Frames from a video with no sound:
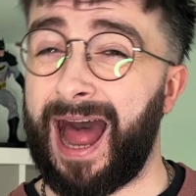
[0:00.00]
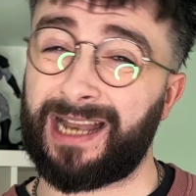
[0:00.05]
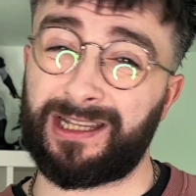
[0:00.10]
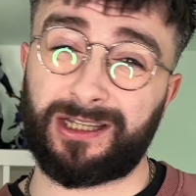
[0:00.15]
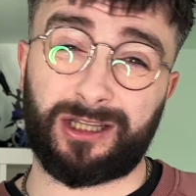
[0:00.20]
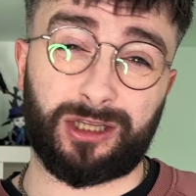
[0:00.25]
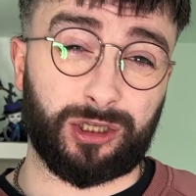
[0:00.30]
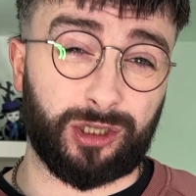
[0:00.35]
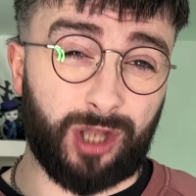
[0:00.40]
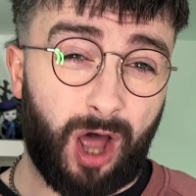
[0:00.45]

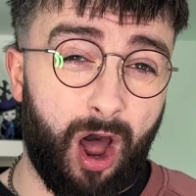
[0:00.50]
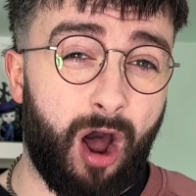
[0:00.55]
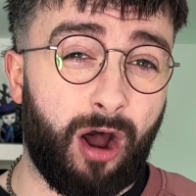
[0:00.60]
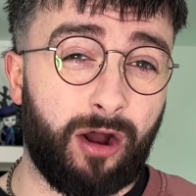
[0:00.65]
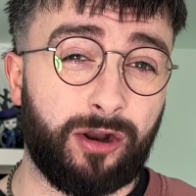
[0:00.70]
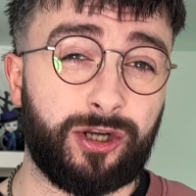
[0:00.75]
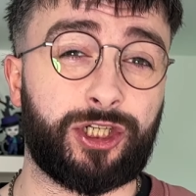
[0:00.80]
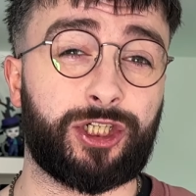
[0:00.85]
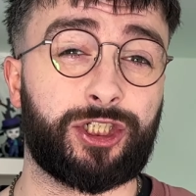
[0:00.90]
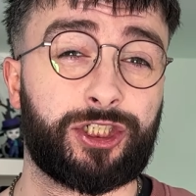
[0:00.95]
and
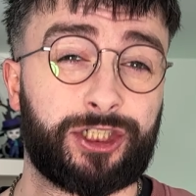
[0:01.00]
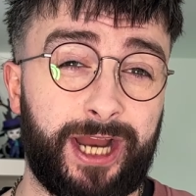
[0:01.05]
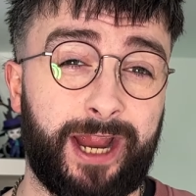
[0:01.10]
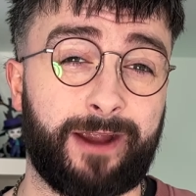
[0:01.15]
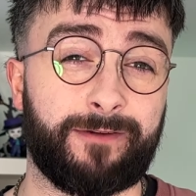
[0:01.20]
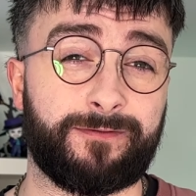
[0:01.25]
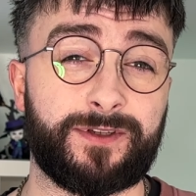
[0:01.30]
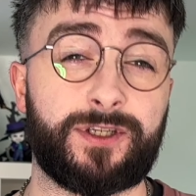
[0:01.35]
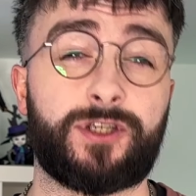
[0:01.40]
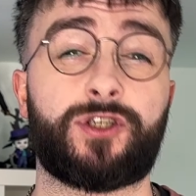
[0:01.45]
large
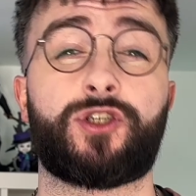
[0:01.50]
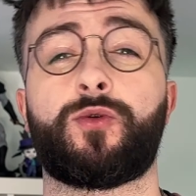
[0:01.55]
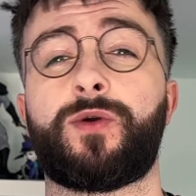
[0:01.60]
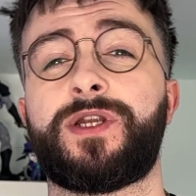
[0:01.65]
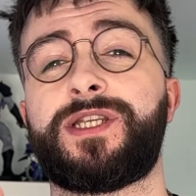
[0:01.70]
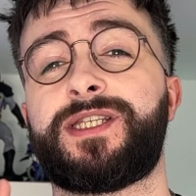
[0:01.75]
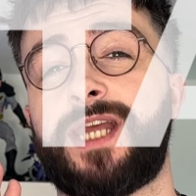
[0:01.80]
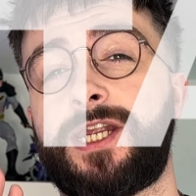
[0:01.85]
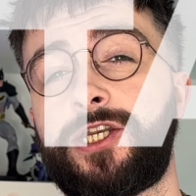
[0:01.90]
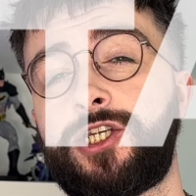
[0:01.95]
shift to
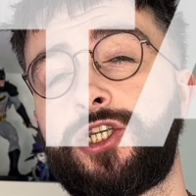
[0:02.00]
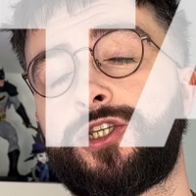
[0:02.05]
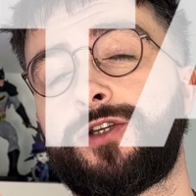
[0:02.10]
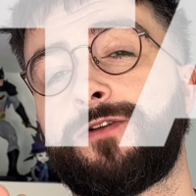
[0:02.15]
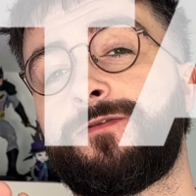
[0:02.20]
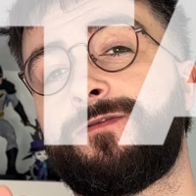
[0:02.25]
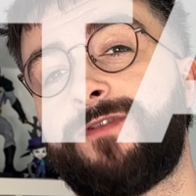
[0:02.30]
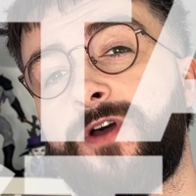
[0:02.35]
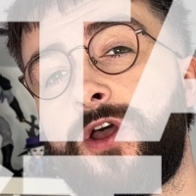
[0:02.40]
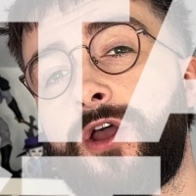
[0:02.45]
a
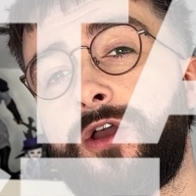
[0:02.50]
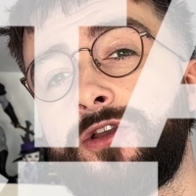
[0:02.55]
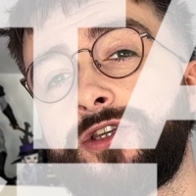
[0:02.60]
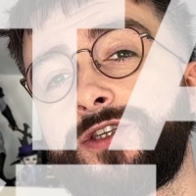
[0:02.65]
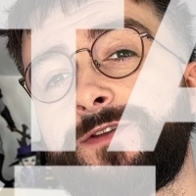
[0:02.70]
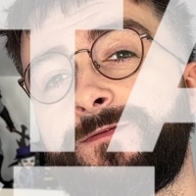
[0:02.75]
digital-first